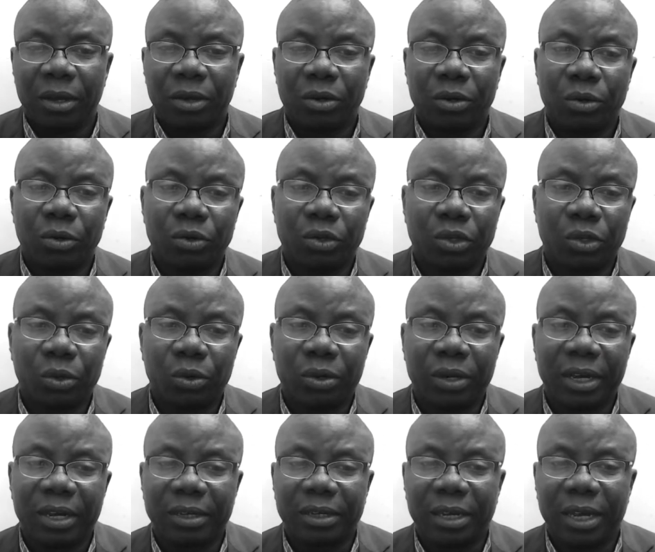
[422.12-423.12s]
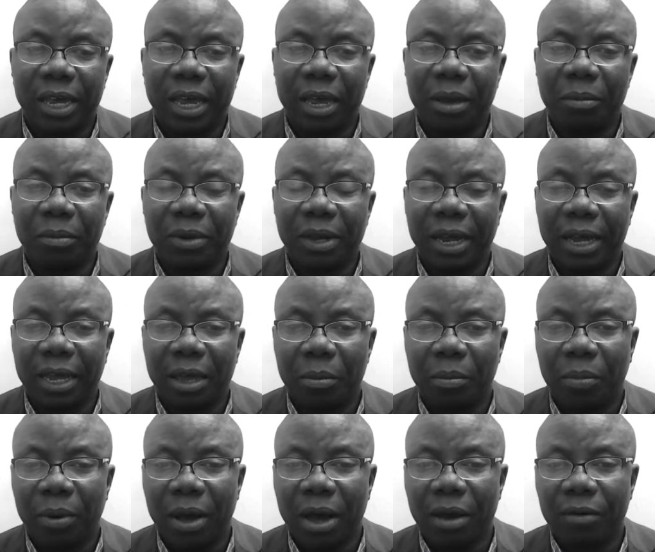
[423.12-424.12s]
Those soldiers came like a
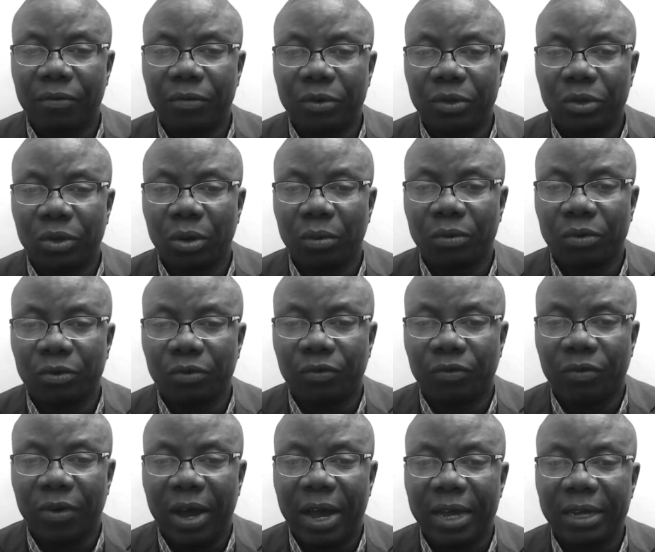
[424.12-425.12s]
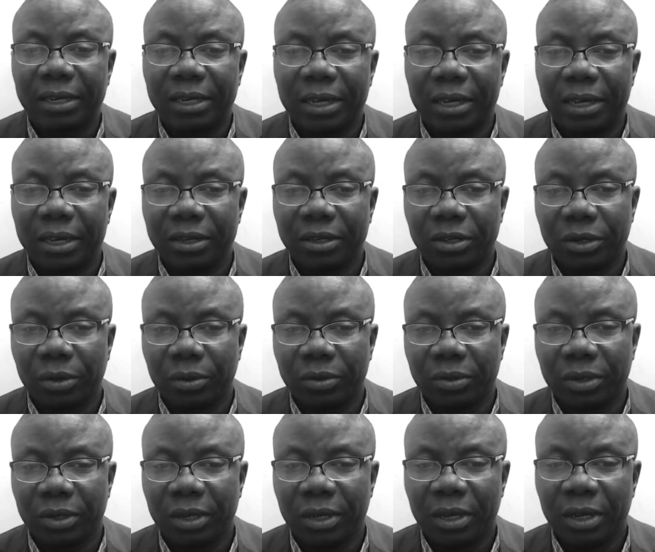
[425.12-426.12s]
powerful storm to fight against
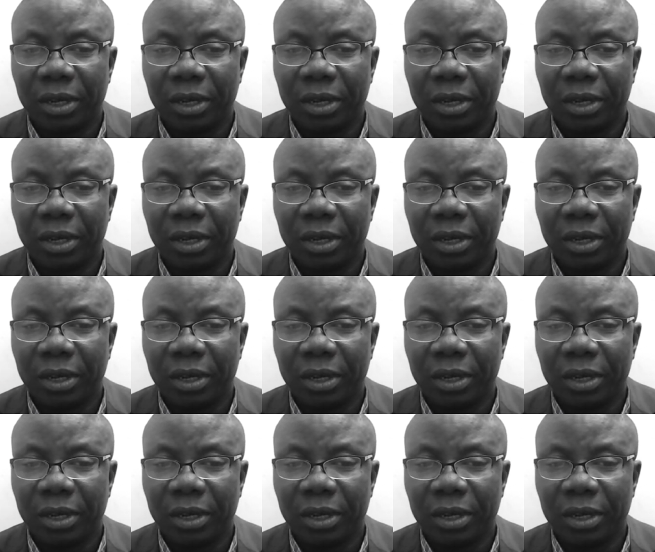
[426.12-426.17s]
us.